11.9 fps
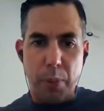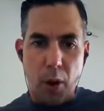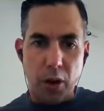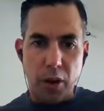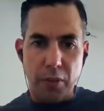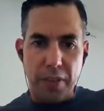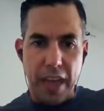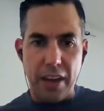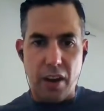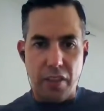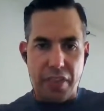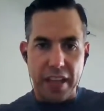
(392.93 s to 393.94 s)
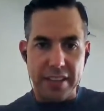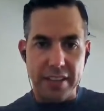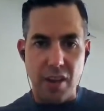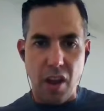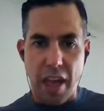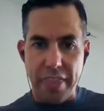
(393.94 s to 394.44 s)
part of that
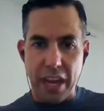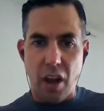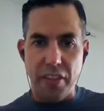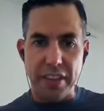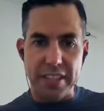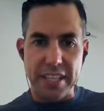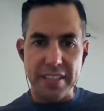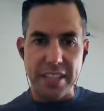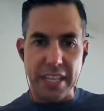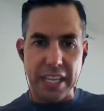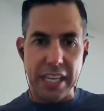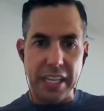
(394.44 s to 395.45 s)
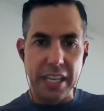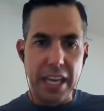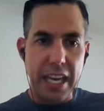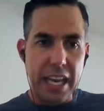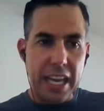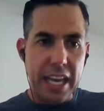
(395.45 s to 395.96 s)
authenticity
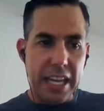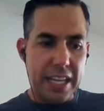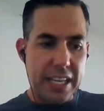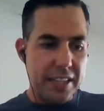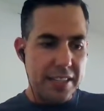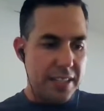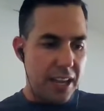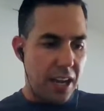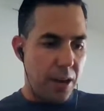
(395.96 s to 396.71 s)
is